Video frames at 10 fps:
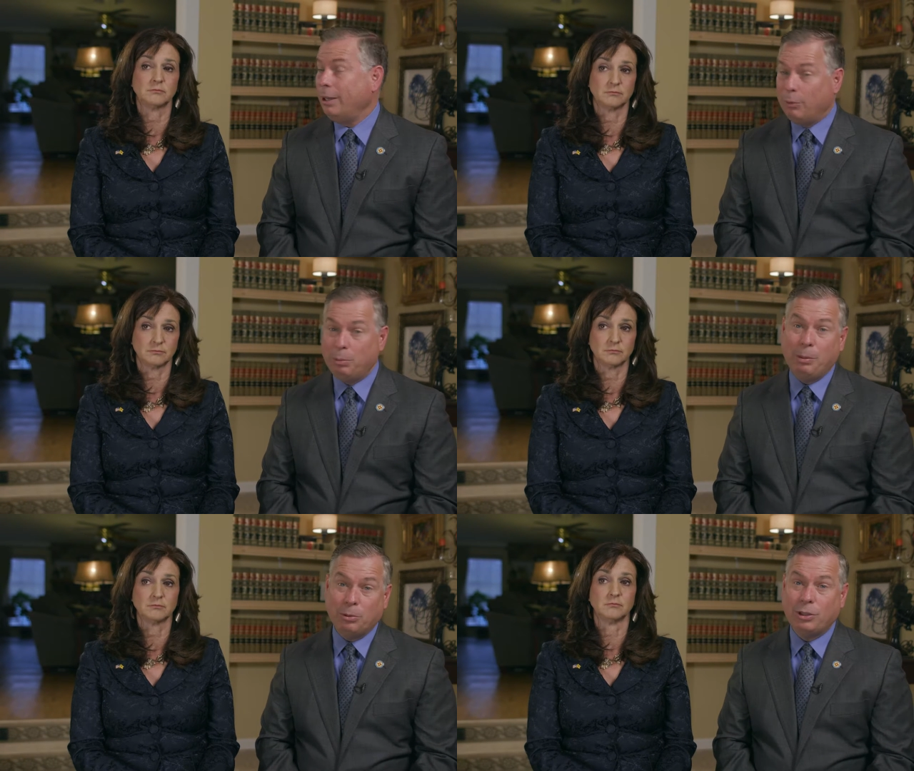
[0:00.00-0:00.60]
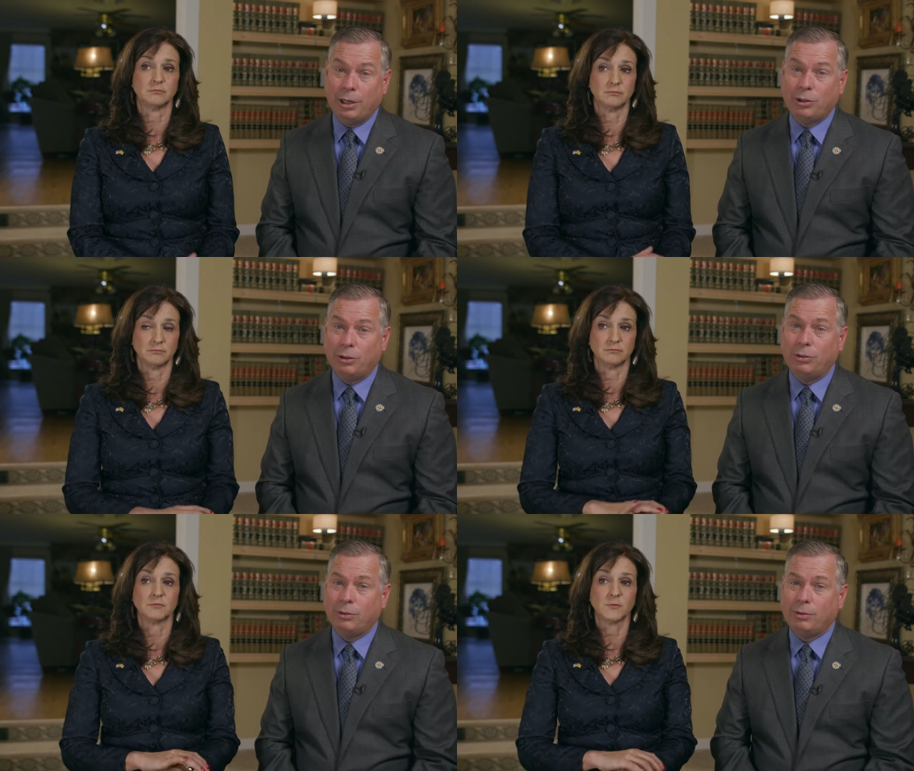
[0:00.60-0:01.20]
Speaker 1: deal with people's
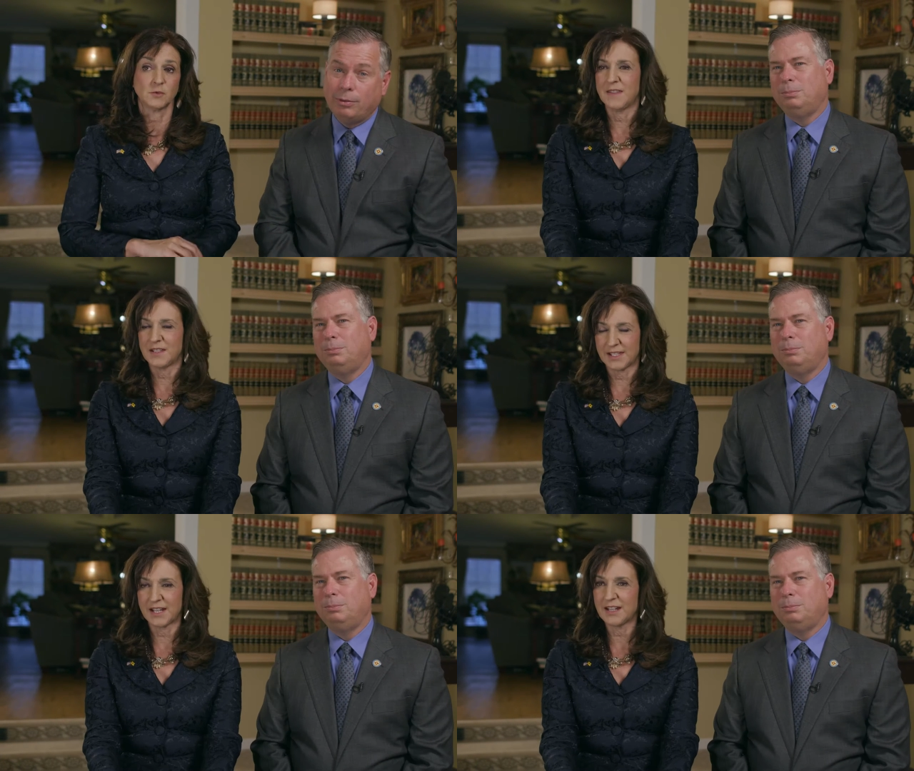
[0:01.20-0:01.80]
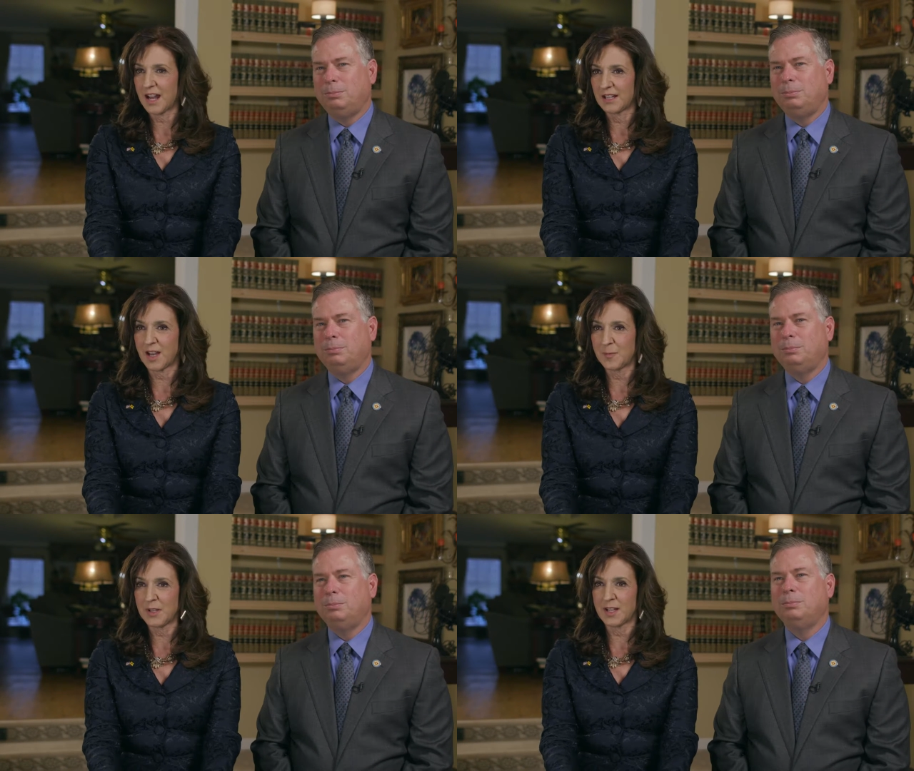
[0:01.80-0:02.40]
addictions.
Speaker 2: In the Senate, I
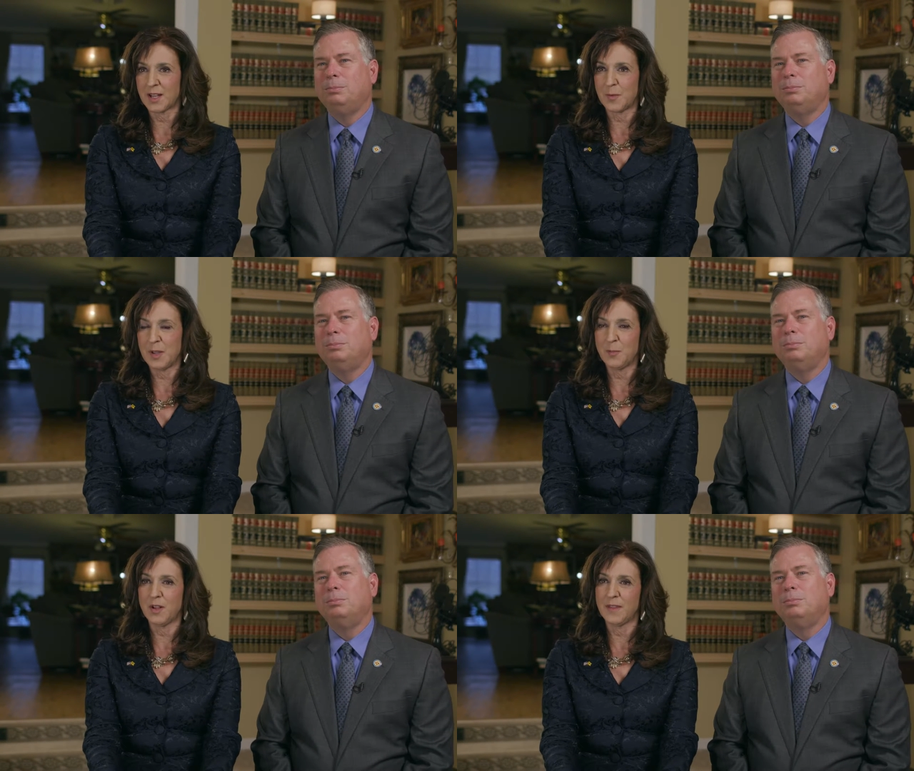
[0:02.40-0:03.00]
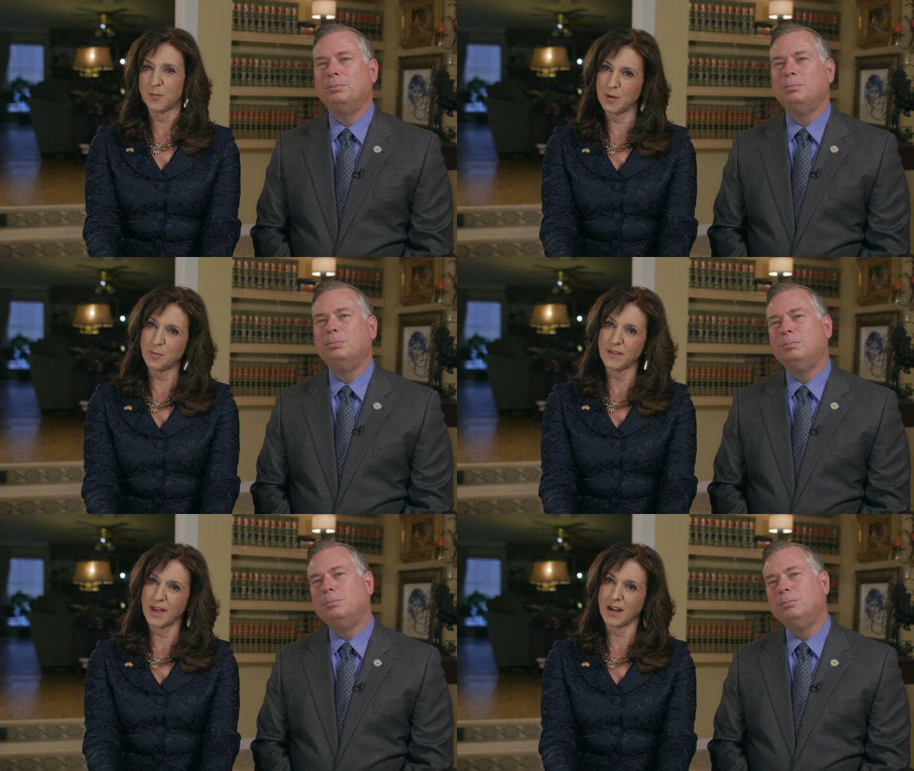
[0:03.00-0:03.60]
lobbied a lot of people, and the
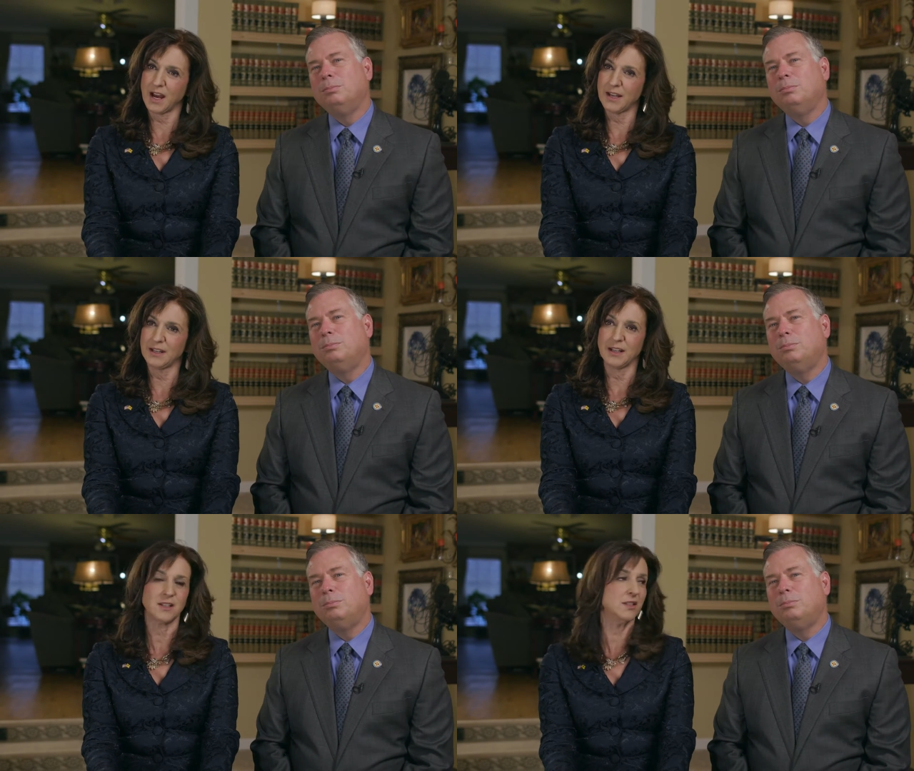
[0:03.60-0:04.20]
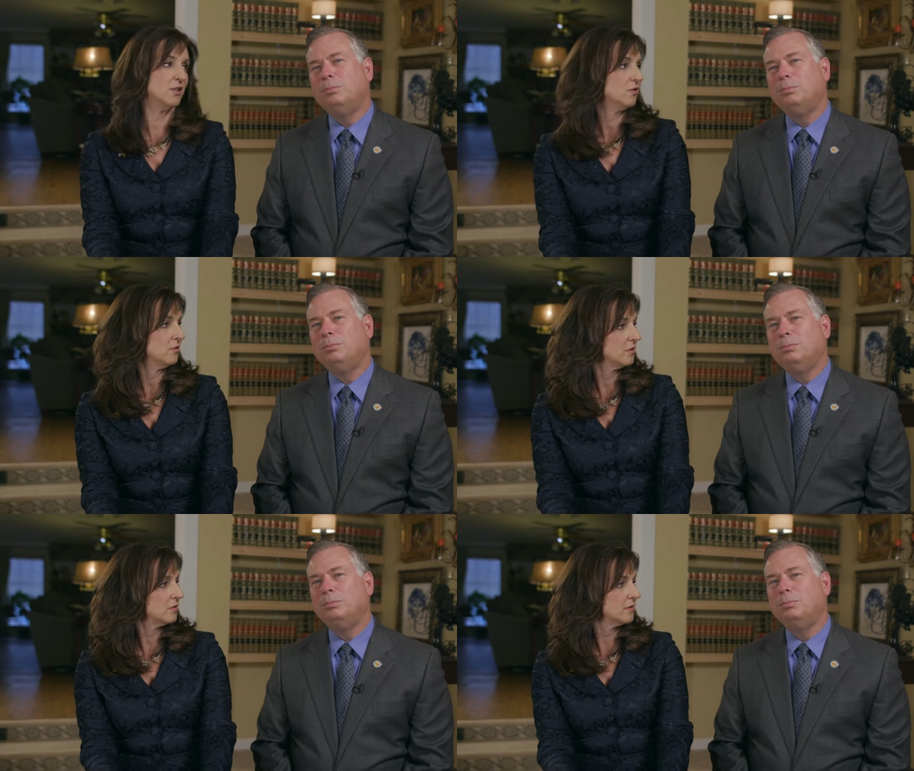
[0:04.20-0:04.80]
people that I didn't get to,
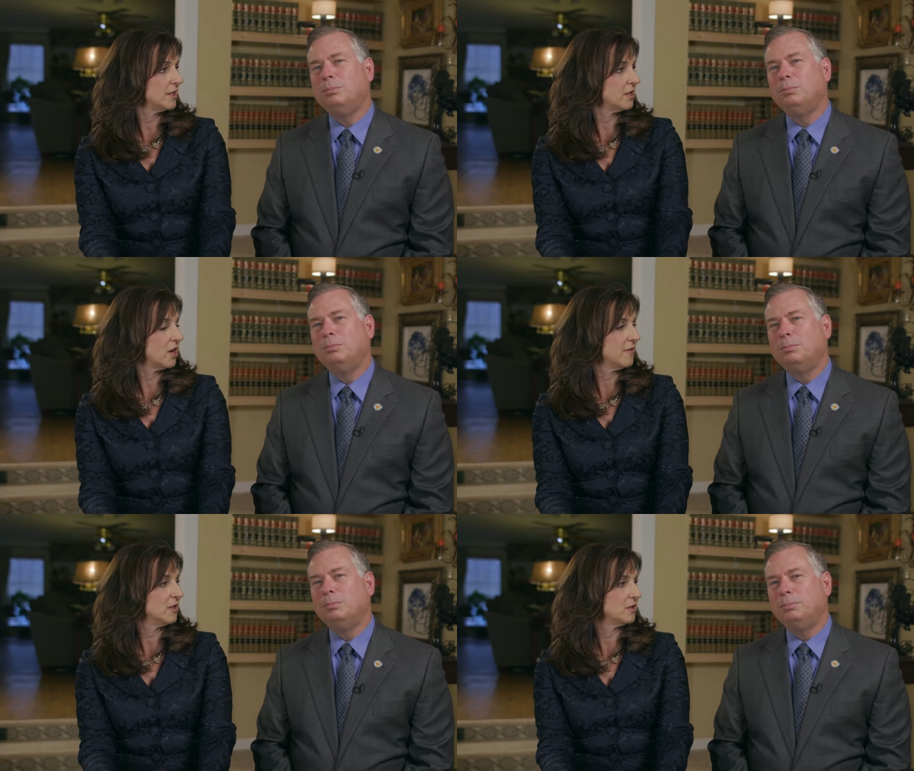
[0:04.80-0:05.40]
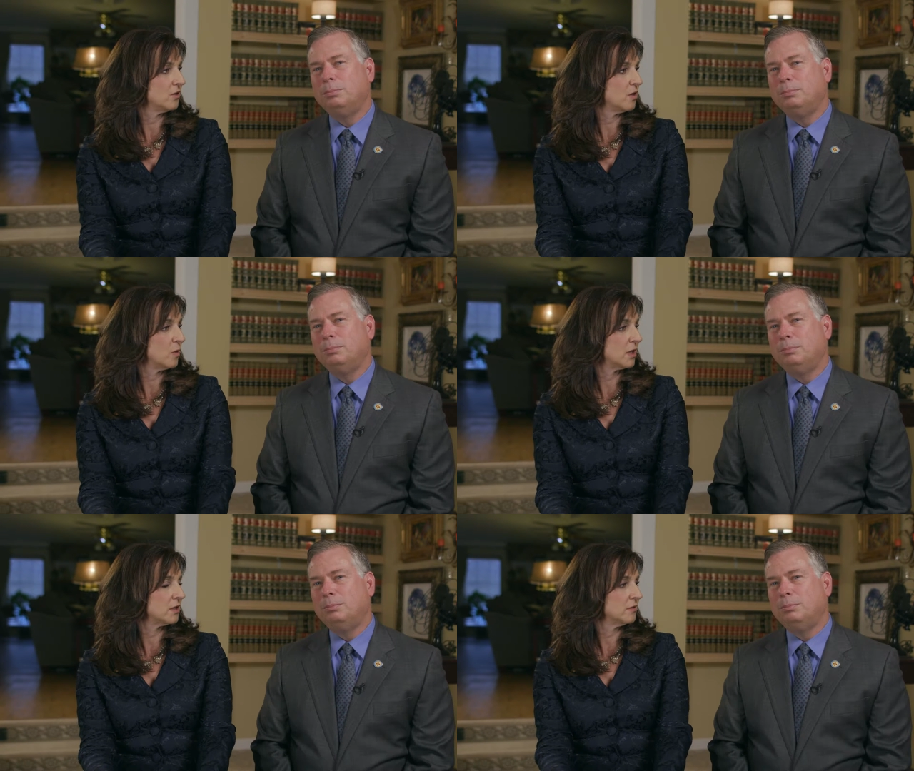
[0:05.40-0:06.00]
Senator Ivey-Soto
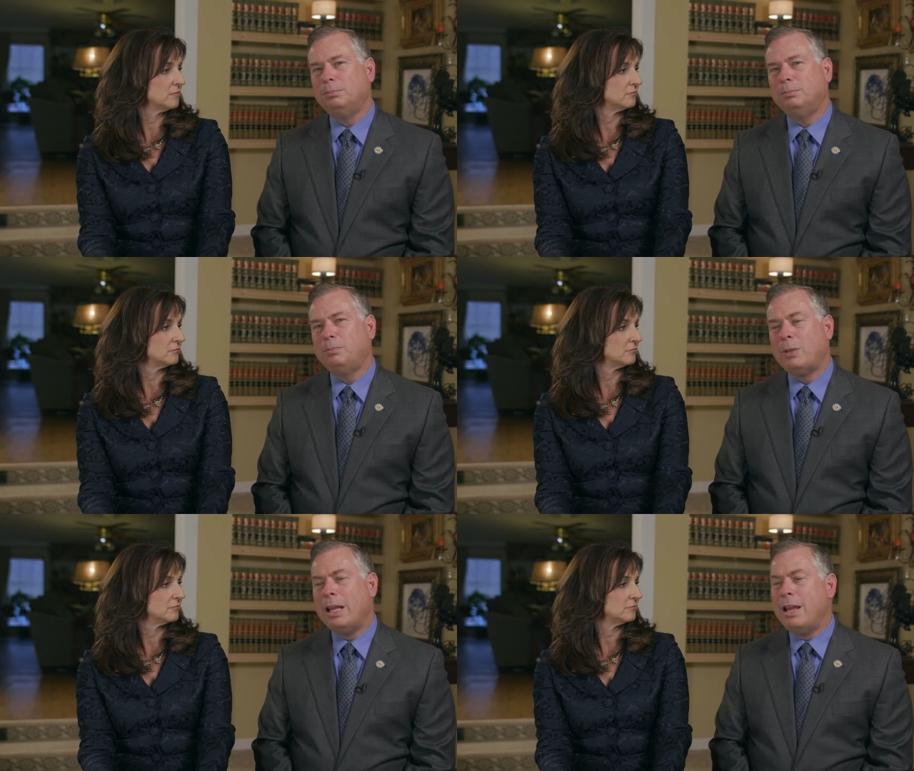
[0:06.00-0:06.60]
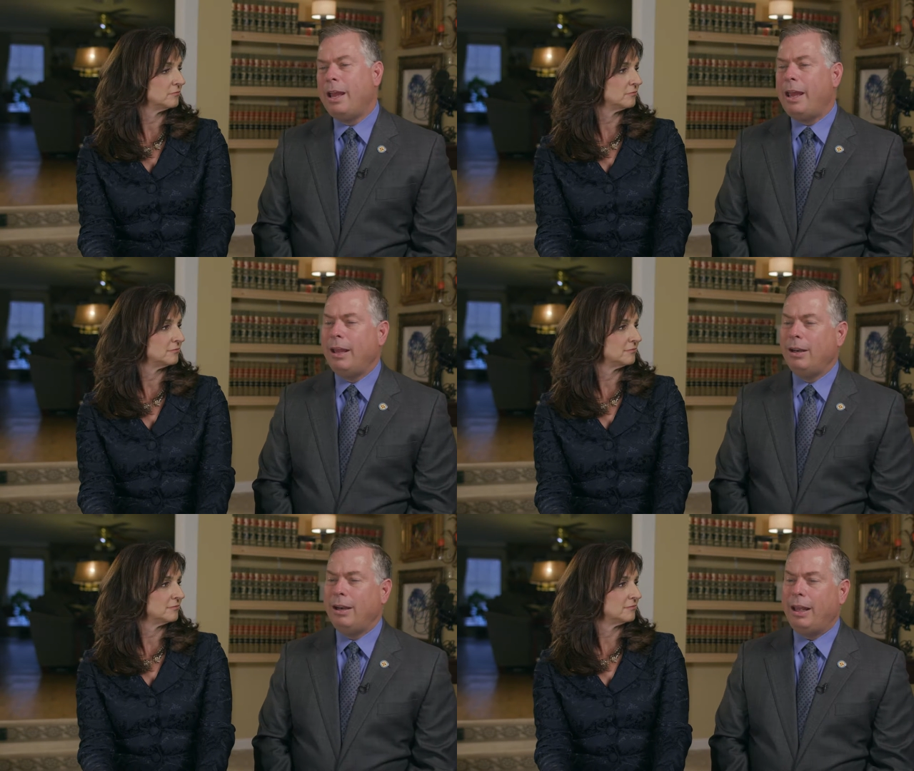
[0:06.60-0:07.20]
worked.
Speaker 1: And